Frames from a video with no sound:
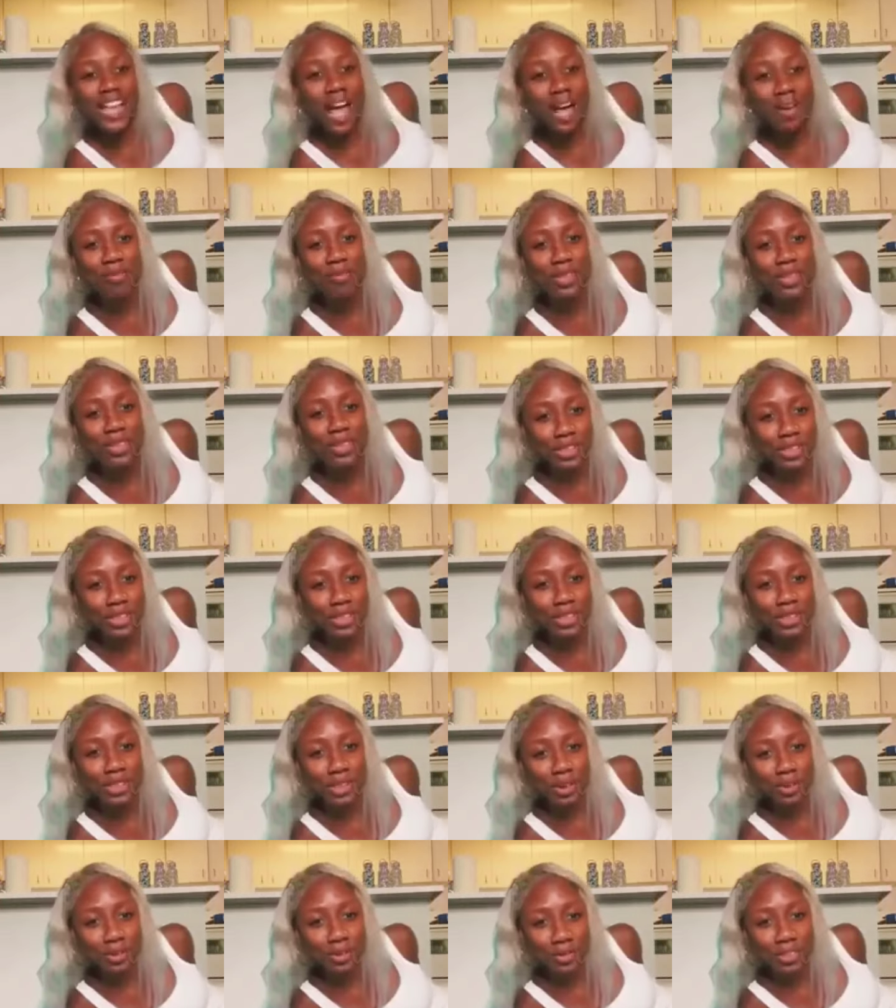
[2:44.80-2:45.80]
I mean, not
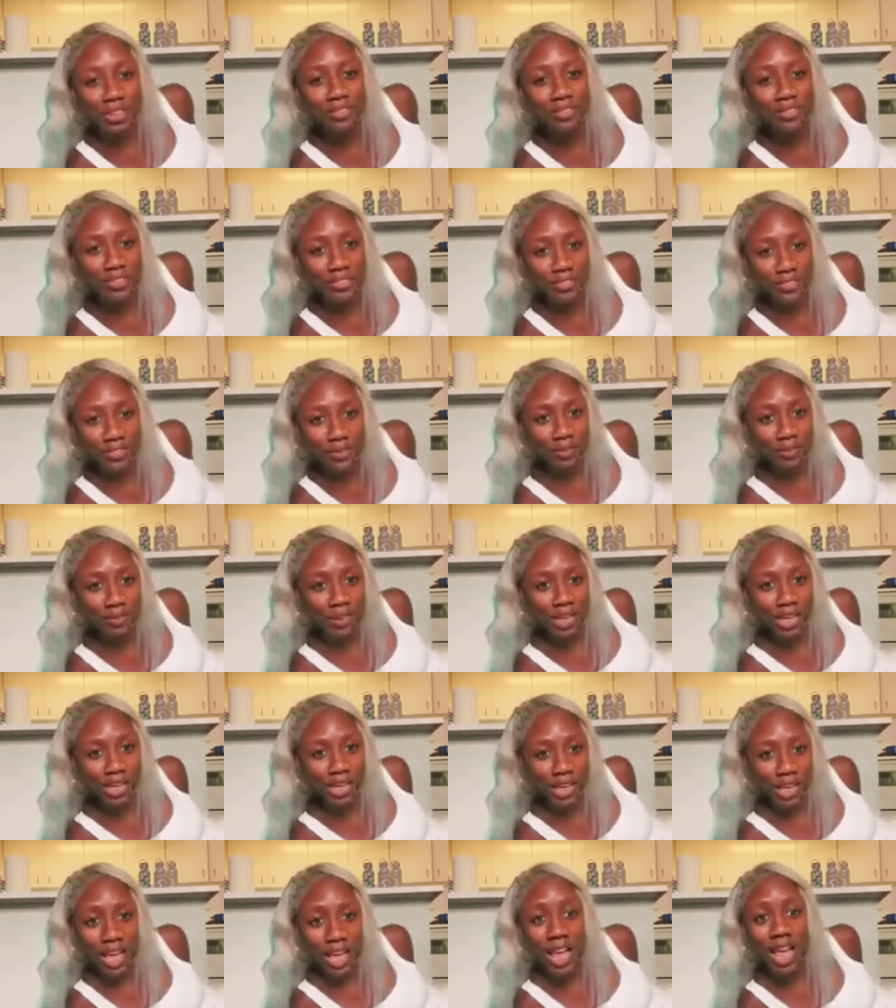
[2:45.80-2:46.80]
job, leave it for
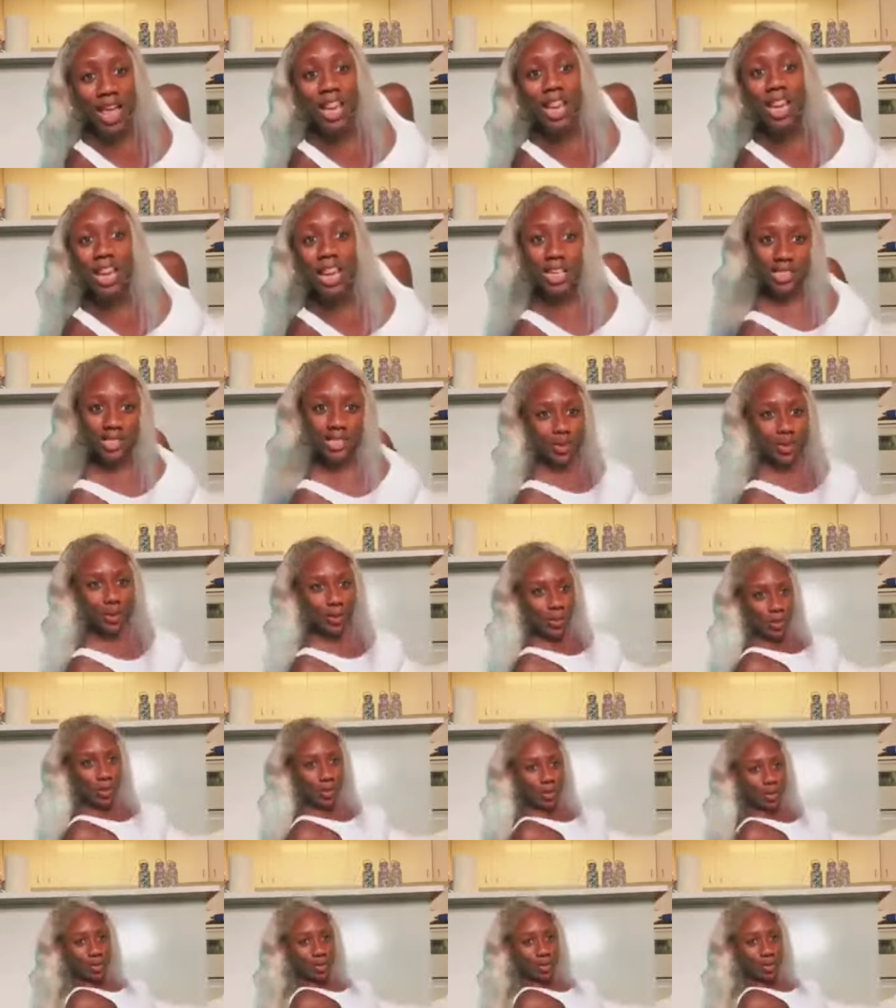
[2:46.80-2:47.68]
me. Let's go.